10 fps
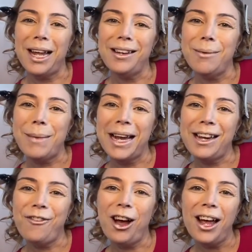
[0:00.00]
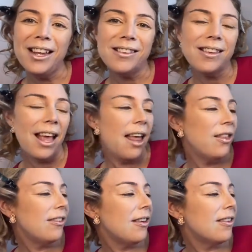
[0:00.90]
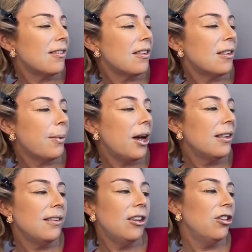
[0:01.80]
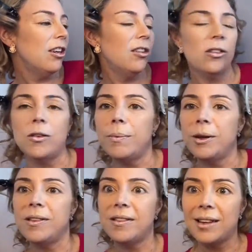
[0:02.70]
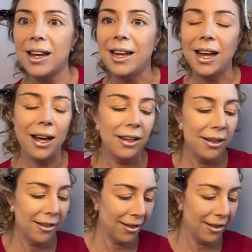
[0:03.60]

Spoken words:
And I'm just going to pick up the Beauty Blender, just blend all that through.